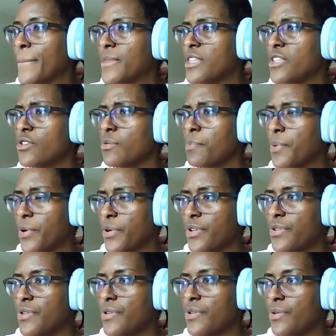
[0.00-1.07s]
It's
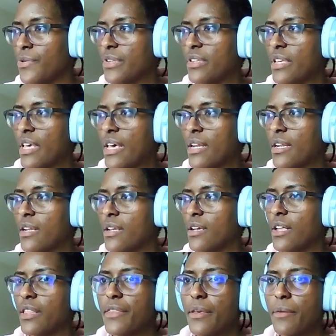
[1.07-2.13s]
important to set
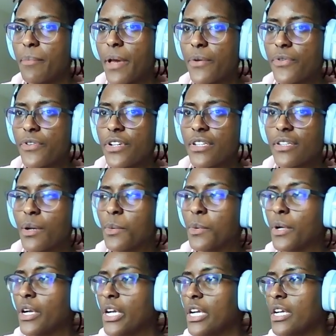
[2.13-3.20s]
healthy boundaries at
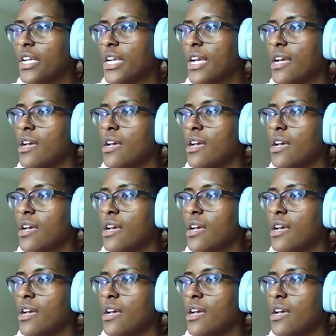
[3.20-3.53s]
work.